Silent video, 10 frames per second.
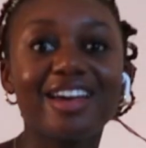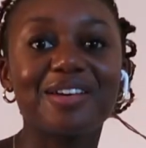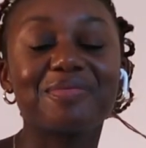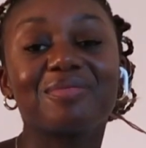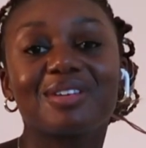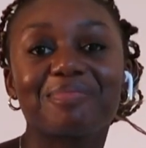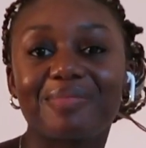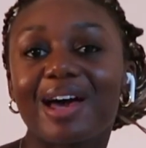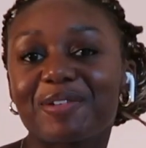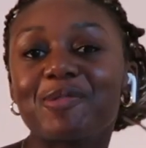am
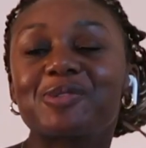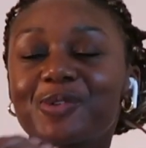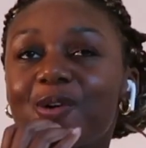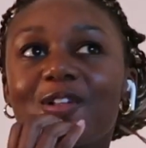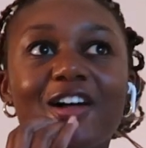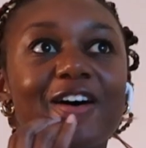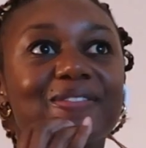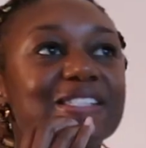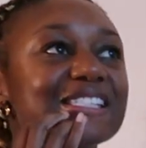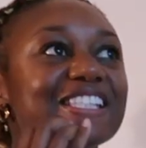back from school,
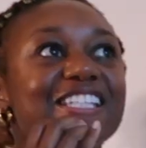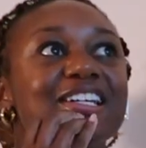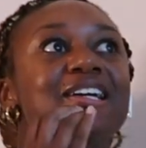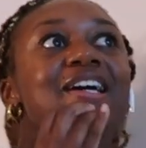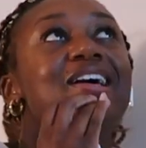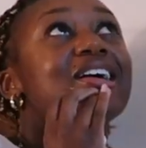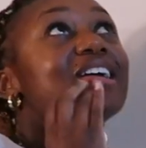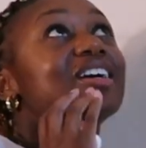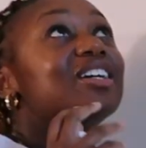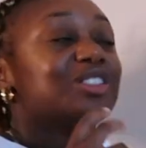obviously.
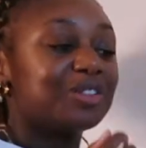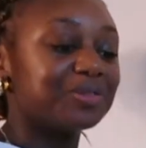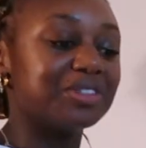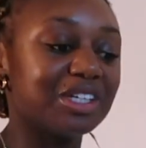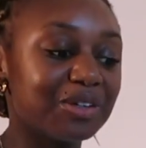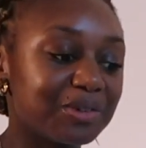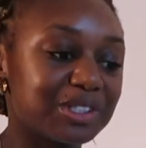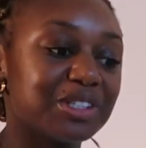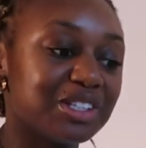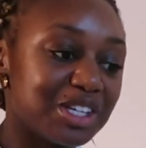So today was
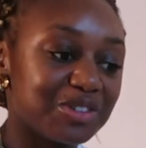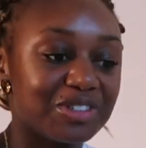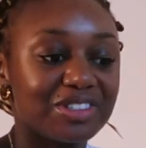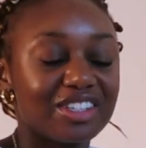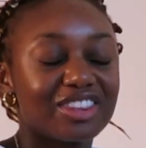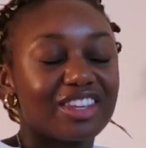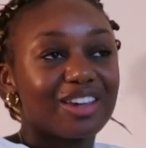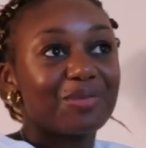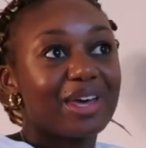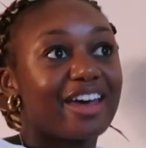an interesting
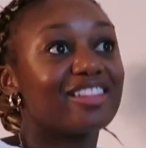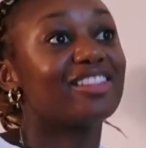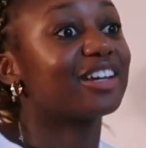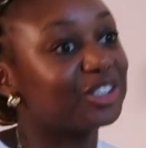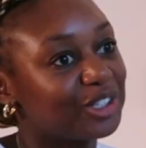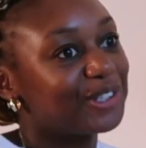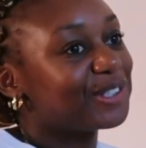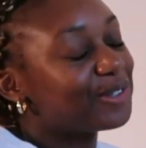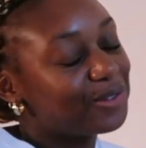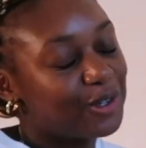day. We had
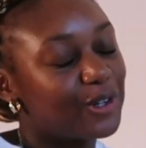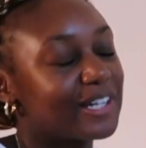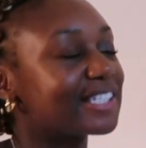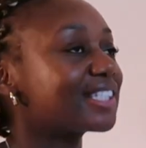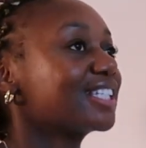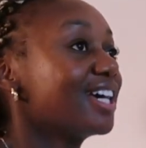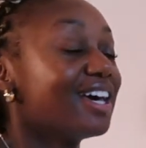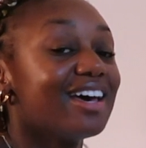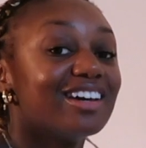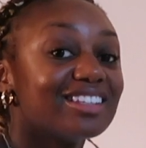lectures, of course,
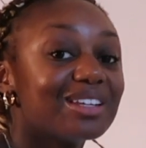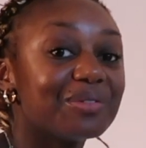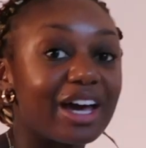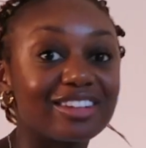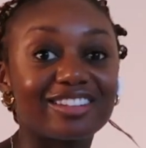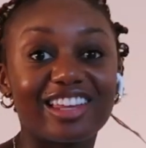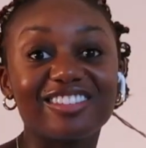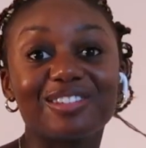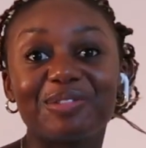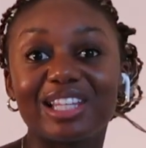and then we had the
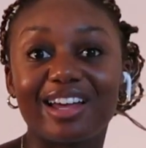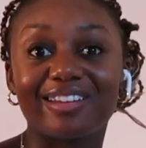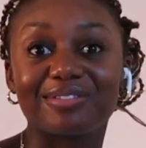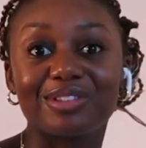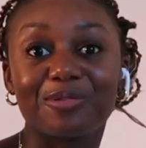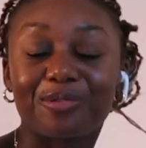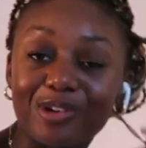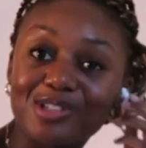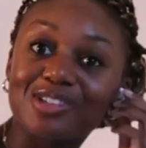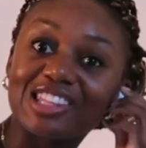anatomy Lab, the
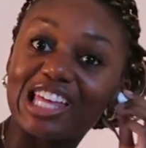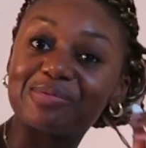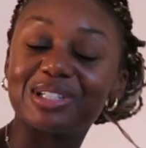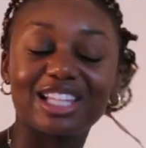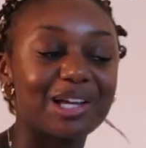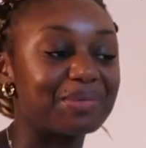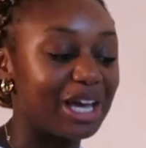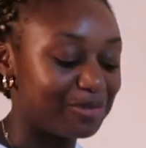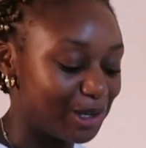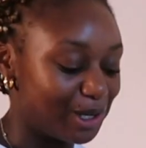first anatomy Lab
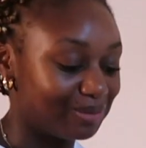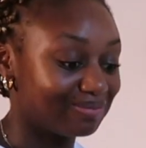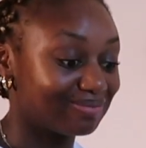ever.